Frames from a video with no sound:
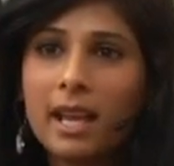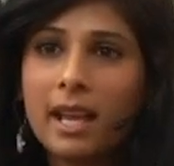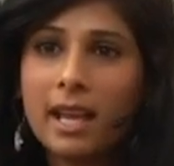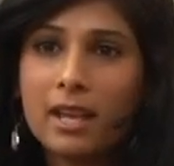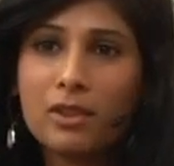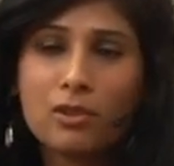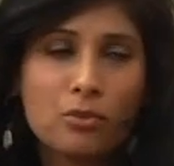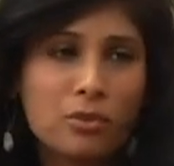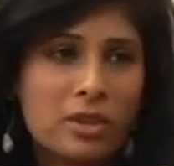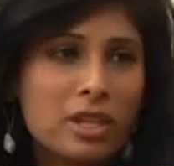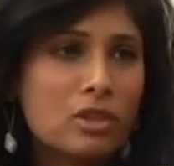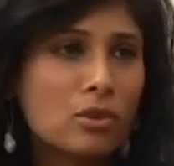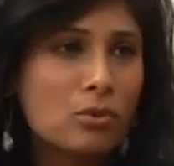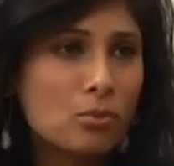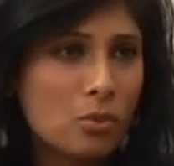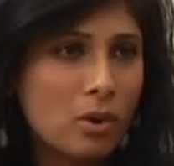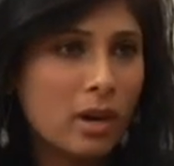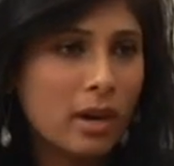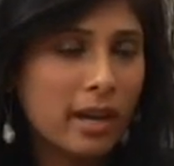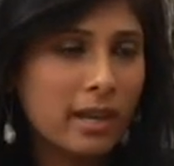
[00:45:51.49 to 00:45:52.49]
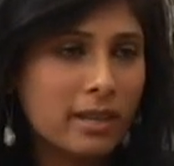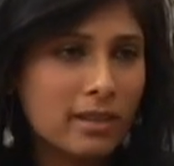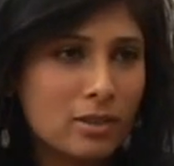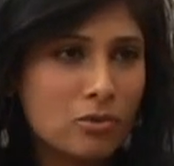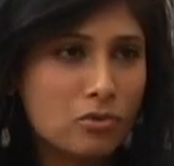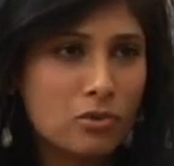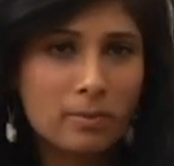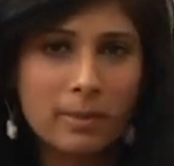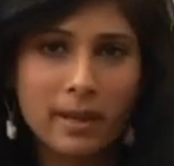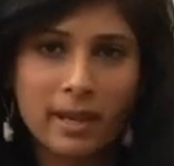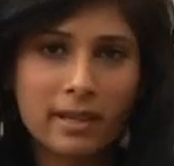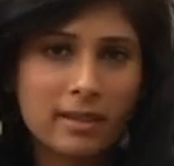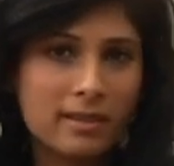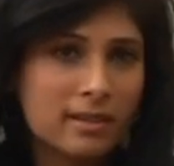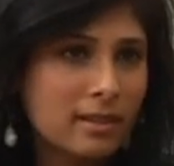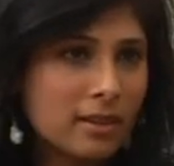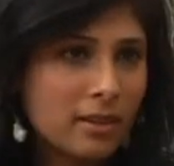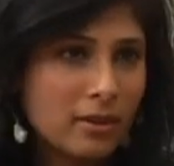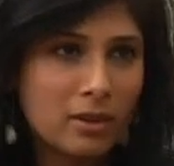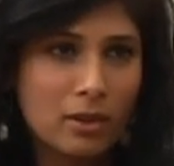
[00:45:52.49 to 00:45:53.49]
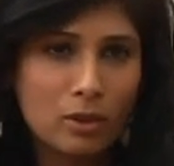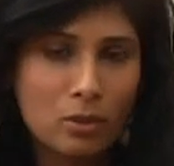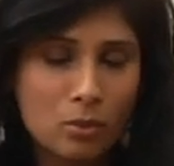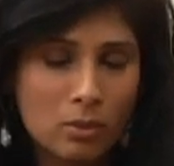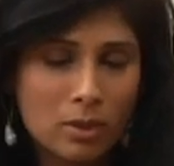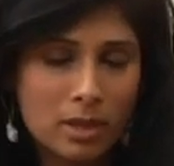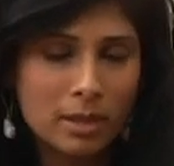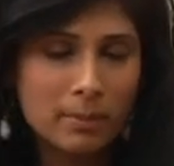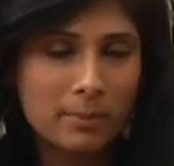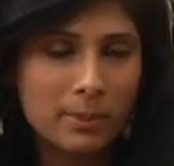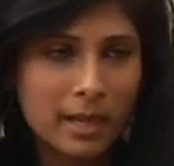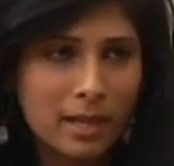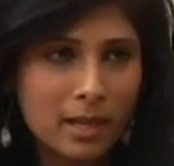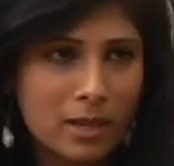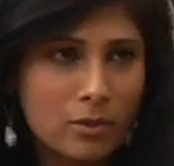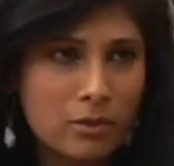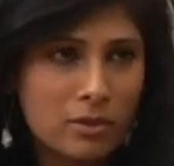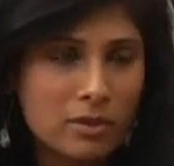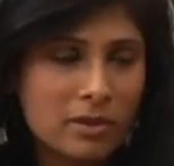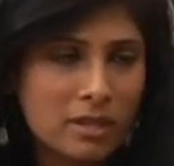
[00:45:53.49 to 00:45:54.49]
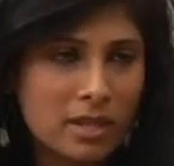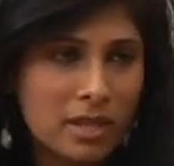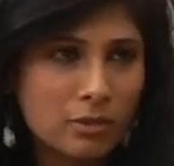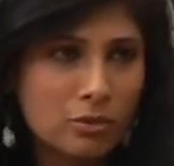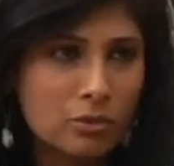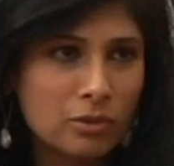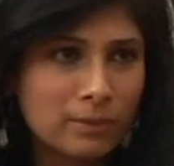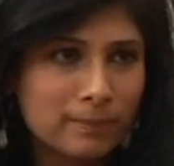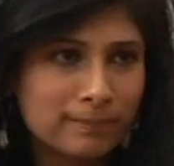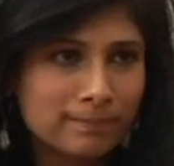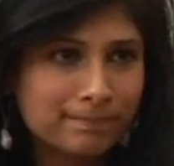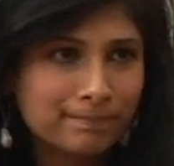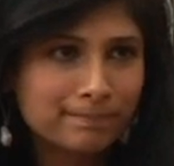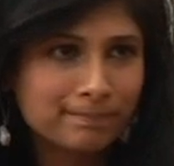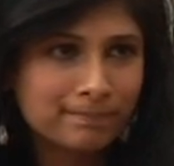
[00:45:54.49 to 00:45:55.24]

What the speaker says: and the reason why central banks around the world are paying closer attention